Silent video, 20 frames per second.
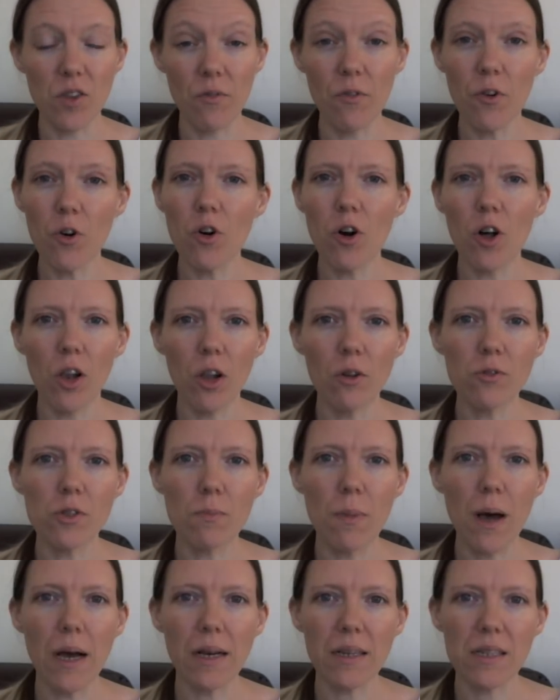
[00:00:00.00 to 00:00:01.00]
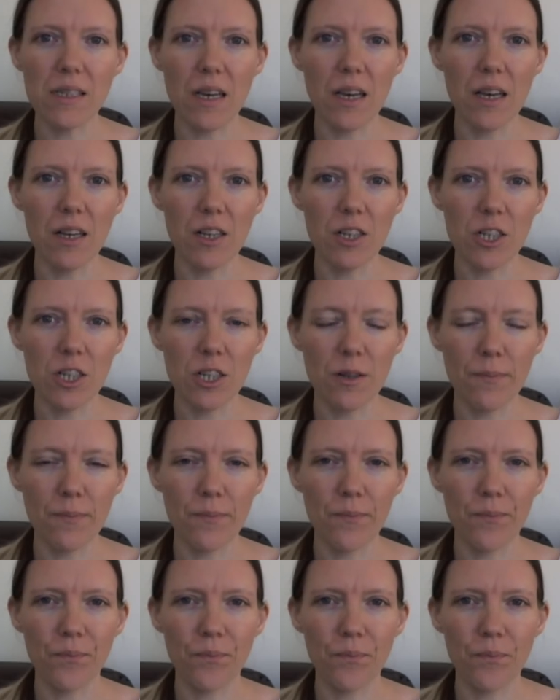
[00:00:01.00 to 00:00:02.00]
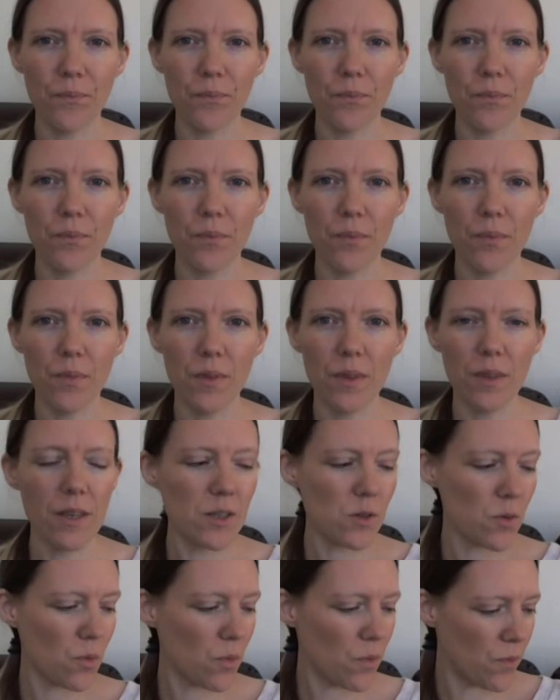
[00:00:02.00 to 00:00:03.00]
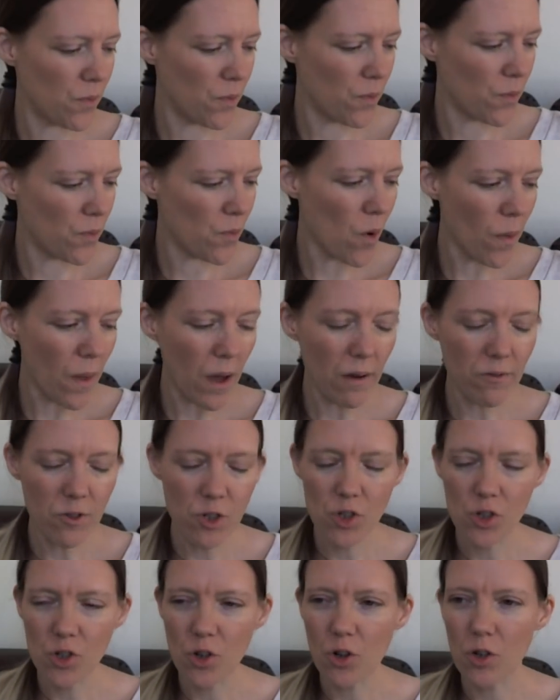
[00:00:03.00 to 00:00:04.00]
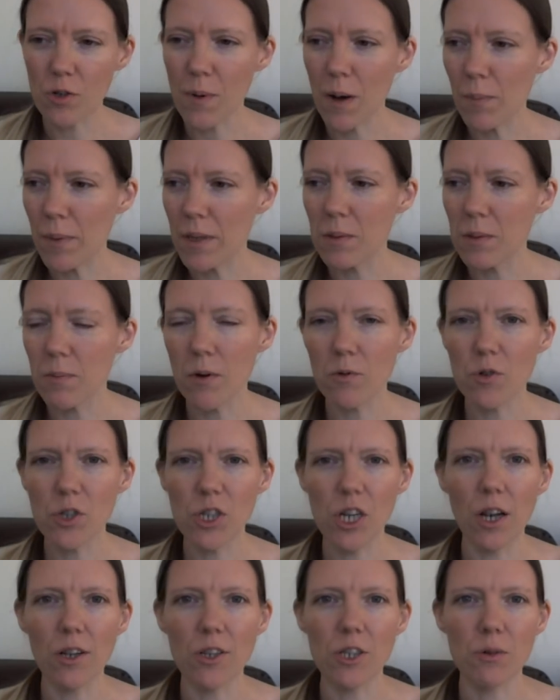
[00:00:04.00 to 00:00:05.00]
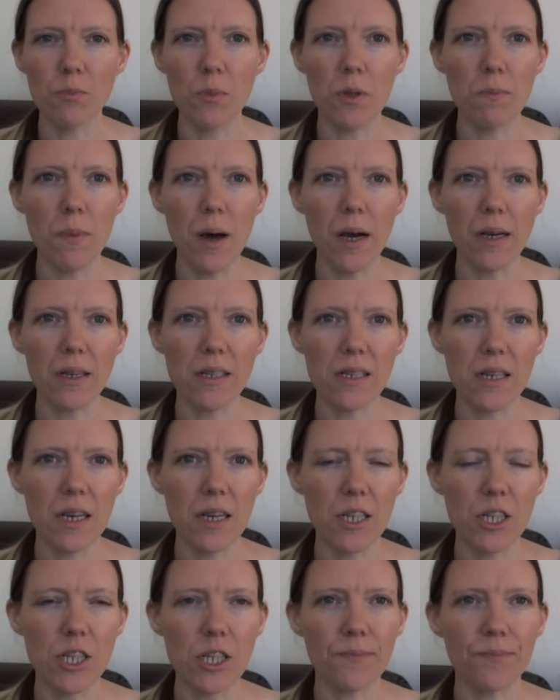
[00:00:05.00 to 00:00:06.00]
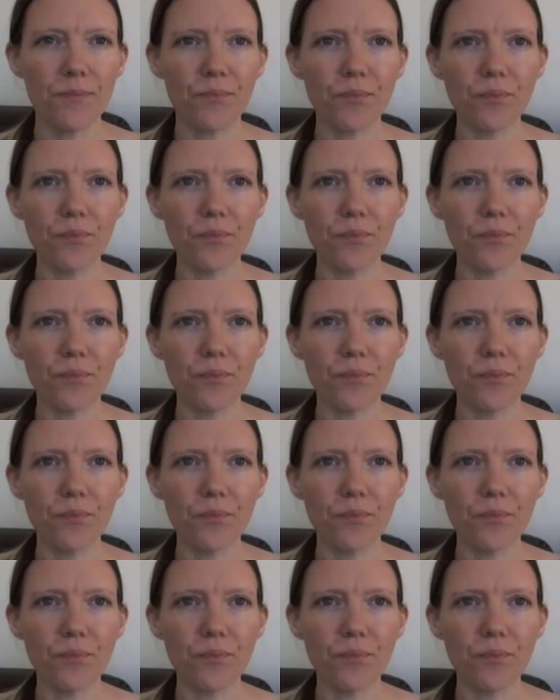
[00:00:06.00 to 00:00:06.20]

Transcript: They've all got loads of backstitch. This one that I've just talked about being the most challenging with backstitch.